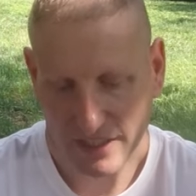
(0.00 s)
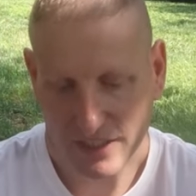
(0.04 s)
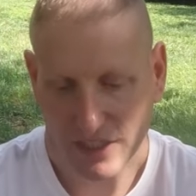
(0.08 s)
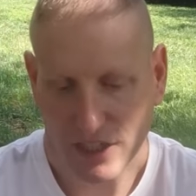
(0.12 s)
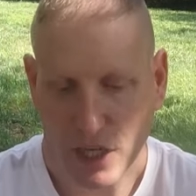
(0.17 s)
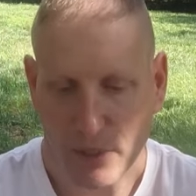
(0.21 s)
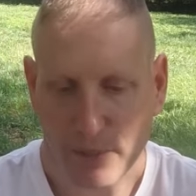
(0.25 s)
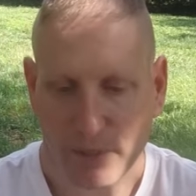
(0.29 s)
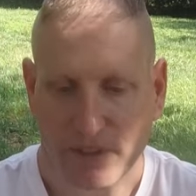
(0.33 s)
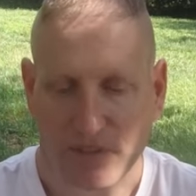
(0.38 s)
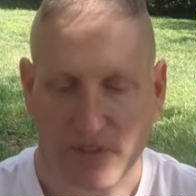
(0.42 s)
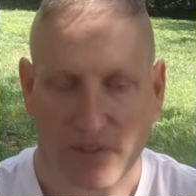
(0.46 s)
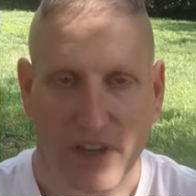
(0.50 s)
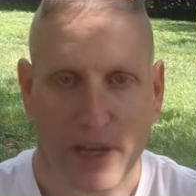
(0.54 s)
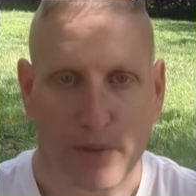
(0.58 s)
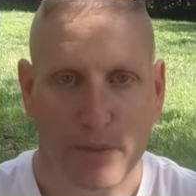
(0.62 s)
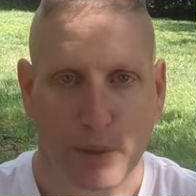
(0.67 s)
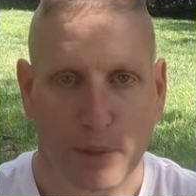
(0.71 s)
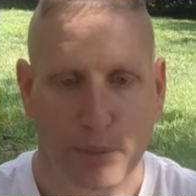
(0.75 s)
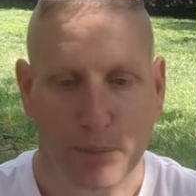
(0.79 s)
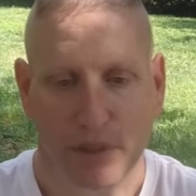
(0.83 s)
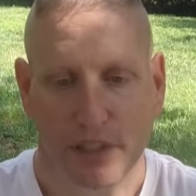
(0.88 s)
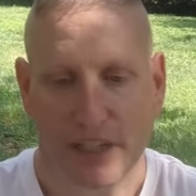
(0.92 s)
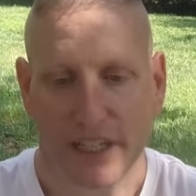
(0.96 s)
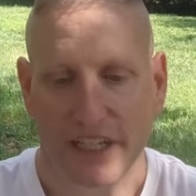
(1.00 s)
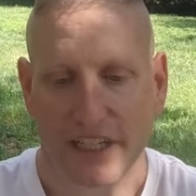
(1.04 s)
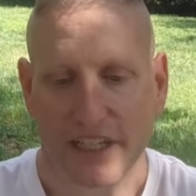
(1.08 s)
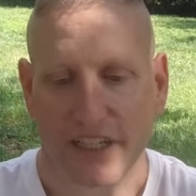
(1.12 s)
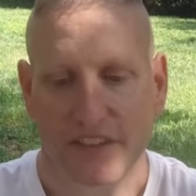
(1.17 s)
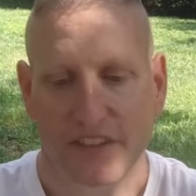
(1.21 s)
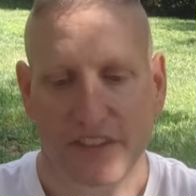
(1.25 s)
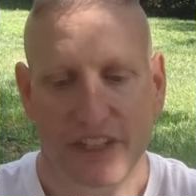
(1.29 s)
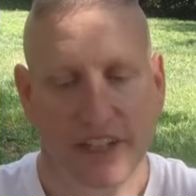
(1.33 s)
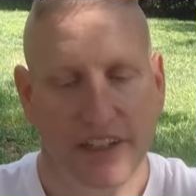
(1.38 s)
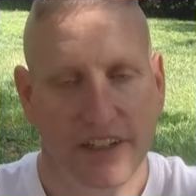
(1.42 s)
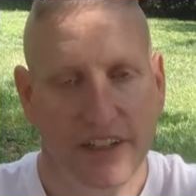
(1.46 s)
carbon fiber plate
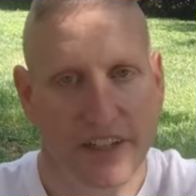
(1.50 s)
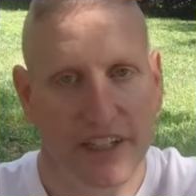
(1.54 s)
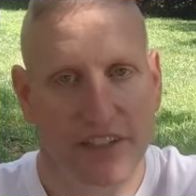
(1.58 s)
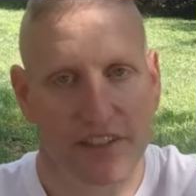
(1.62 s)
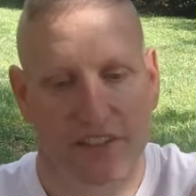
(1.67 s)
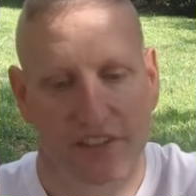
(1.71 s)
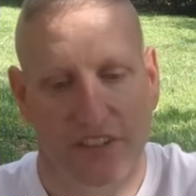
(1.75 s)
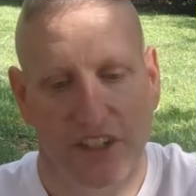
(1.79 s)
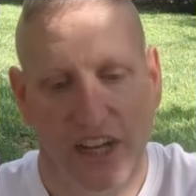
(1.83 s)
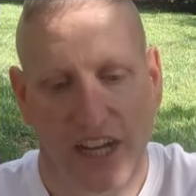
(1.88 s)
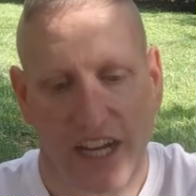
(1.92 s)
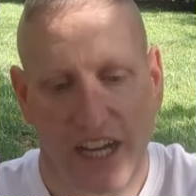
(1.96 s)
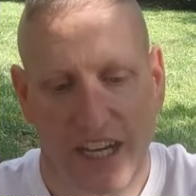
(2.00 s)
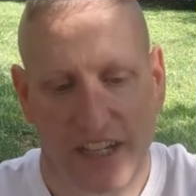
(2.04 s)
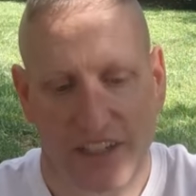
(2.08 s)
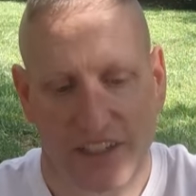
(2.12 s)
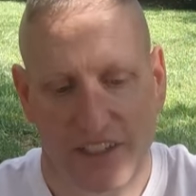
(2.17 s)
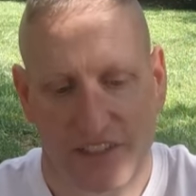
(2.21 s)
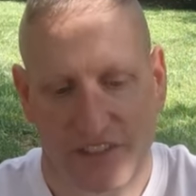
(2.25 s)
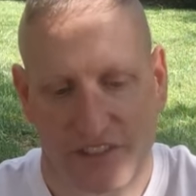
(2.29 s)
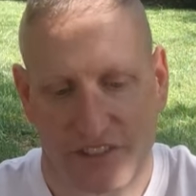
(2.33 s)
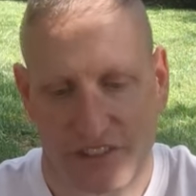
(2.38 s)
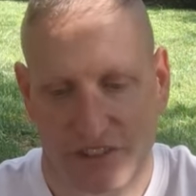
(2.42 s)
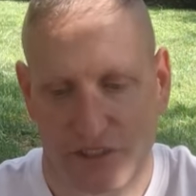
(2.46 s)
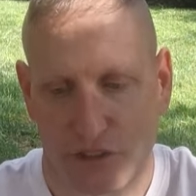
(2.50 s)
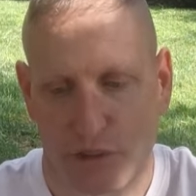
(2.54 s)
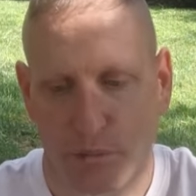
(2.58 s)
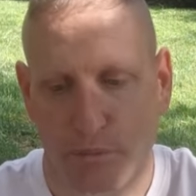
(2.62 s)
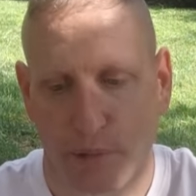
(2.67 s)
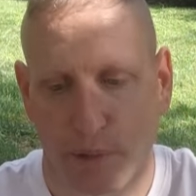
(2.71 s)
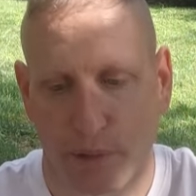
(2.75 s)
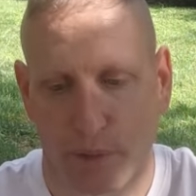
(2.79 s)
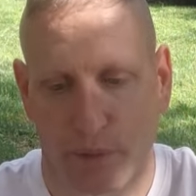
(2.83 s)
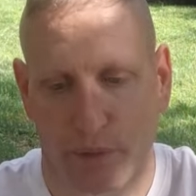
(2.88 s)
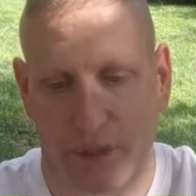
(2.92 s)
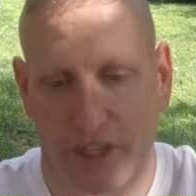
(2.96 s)
in there is not
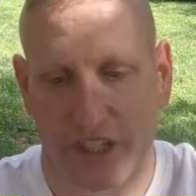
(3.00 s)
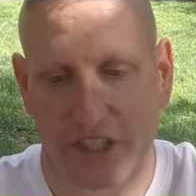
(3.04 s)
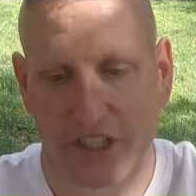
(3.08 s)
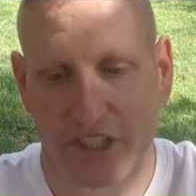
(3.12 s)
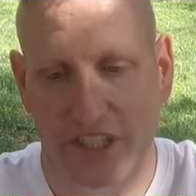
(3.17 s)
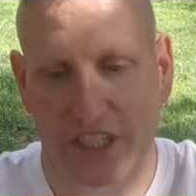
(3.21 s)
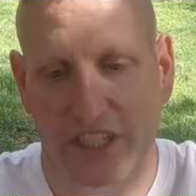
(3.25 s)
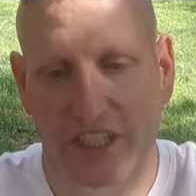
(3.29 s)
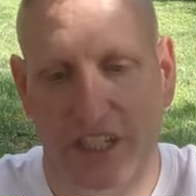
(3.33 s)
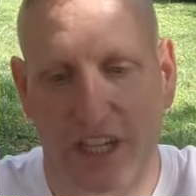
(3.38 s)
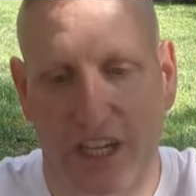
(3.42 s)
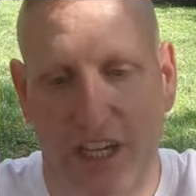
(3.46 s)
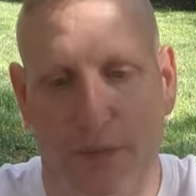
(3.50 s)
super rigid.